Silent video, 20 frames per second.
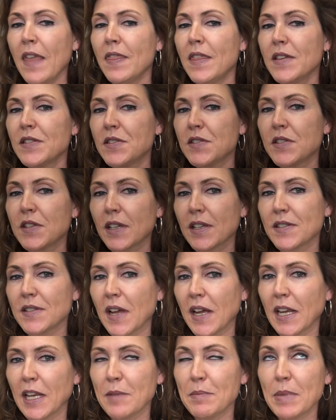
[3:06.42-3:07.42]
This is
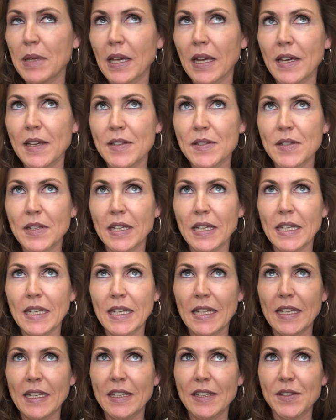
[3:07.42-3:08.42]
exciting because it
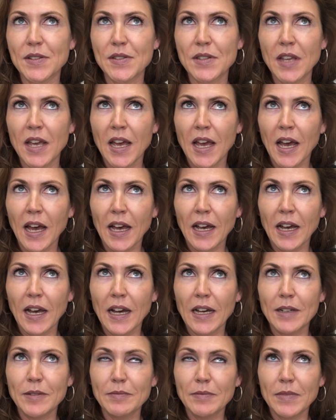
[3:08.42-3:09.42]
is
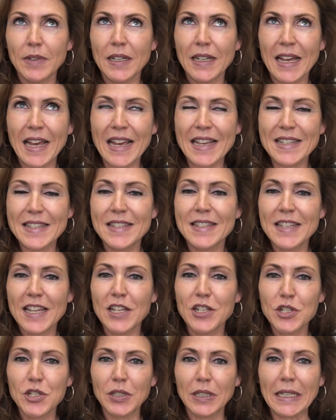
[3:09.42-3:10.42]

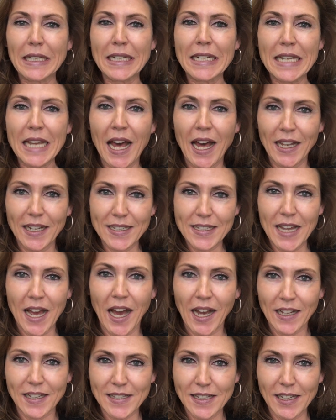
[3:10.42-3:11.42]
essentially
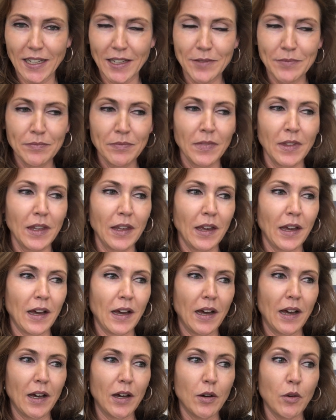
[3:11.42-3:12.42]
non-toxic.
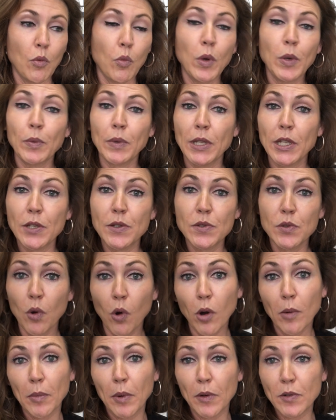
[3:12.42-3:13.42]
When we use
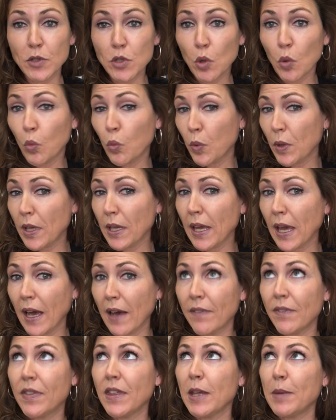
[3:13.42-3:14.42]
hormones, we
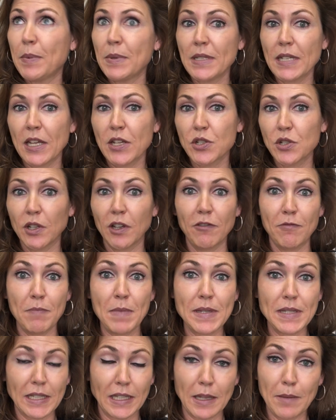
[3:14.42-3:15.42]
have the potential of
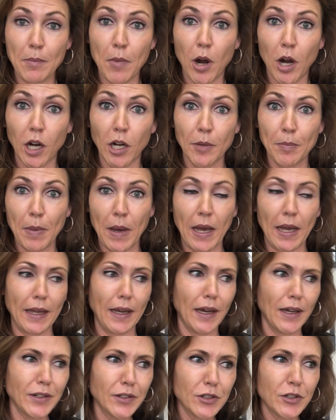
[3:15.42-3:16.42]
missing the mark
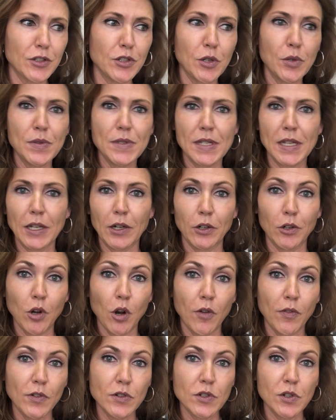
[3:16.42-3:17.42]
by underdosing or
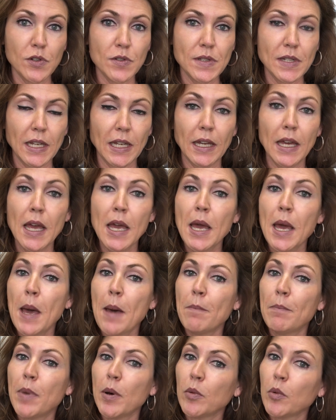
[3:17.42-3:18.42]
overdosing,
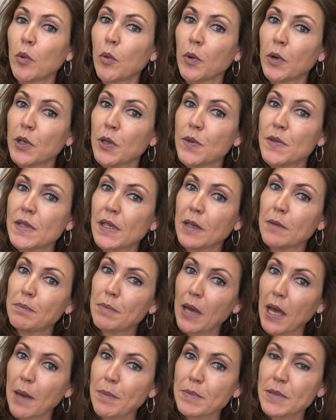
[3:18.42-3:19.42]
but when we're using
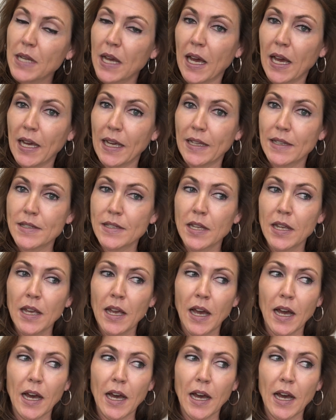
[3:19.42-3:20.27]
peptides,